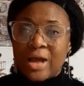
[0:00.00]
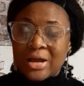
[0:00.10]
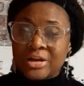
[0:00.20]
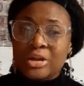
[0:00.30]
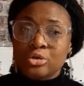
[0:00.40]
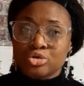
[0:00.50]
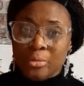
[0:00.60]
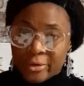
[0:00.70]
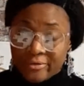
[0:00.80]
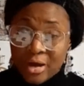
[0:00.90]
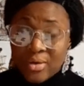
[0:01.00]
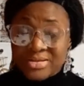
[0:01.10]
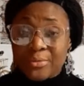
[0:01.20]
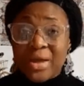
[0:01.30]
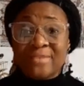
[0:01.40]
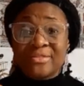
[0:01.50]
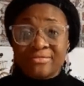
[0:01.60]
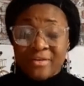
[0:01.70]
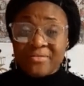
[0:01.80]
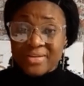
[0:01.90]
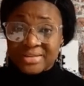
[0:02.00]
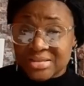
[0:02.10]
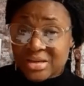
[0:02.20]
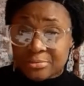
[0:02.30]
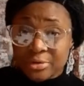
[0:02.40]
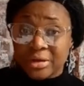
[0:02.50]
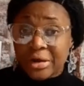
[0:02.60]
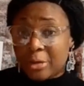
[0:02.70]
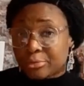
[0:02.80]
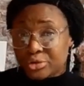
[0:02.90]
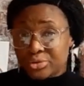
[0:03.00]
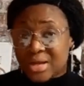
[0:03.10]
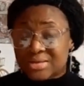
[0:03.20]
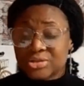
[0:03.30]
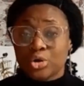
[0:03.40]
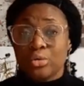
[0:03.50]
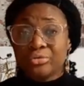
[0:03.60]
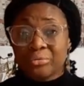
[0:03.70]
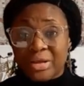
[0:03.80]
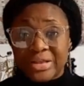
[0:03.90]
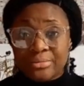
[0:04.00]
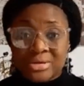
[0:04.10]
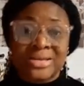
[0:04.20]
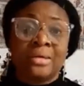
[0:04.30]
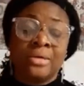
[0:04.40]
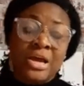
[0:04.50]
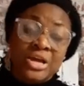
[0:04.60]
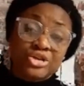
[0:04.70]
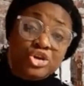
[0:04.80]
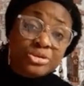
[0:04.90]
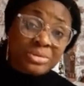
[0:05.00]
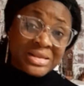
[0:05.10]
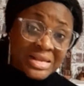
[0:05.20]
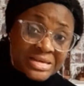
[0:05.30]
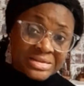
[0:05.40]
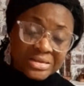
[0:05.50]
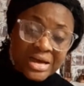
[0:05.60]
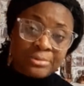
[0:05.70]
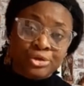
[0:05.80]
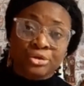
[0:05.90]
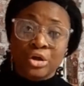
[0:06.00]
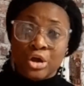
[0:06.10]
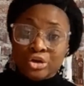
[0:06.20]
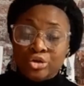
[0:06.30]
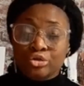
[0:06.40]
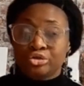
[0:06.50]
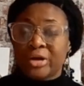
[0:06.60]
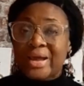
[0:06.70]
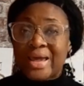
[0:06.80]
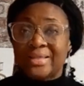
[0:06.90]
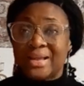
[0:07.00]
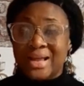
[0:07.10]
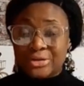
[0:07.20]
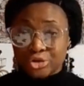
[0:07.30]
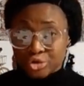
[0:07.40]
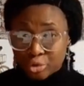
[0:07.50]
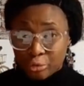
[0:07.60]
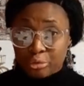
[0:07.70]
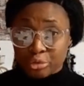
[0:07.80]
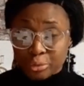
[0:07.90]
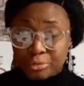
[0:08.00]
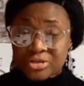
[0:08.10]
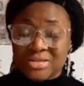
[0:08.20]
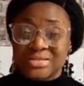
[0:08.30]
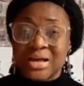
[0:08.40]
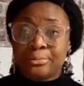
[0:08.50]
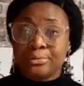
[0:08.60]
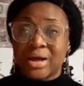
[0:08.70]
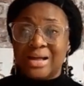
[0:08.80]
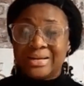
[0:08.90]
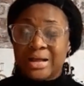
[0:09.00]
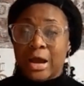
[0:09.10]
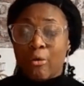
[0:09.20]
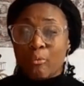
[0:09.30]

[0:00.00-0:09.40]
Calculate those number of hours, and we have a very fantastic book that help you do that. It's called the Reclaim Your Time. It's going to be linked in the caption. You know, try and get that and just go through the process in that book and